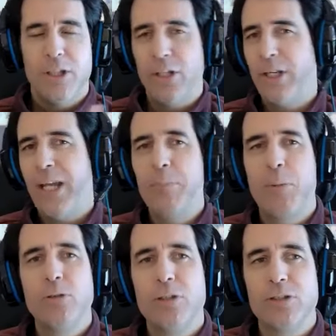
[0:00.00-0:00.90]
The other day I
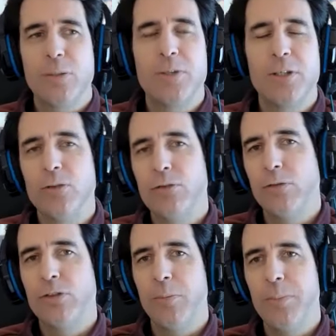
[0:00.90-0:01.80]
posted something on
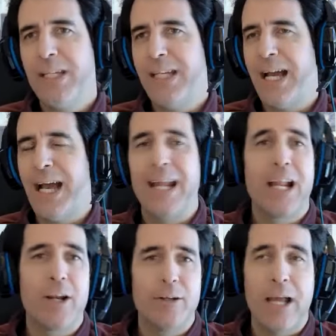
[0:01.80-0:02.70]
social media, and
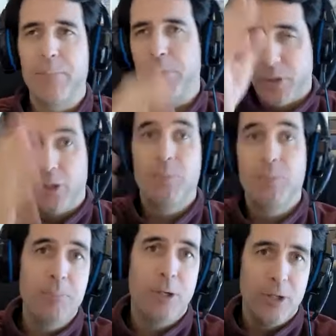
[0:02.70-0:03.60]
I like hurt
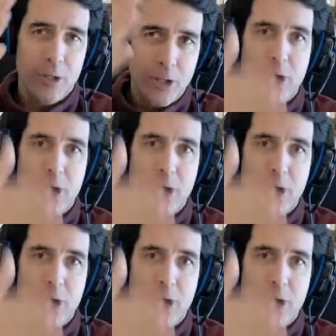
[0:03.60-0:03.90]
people,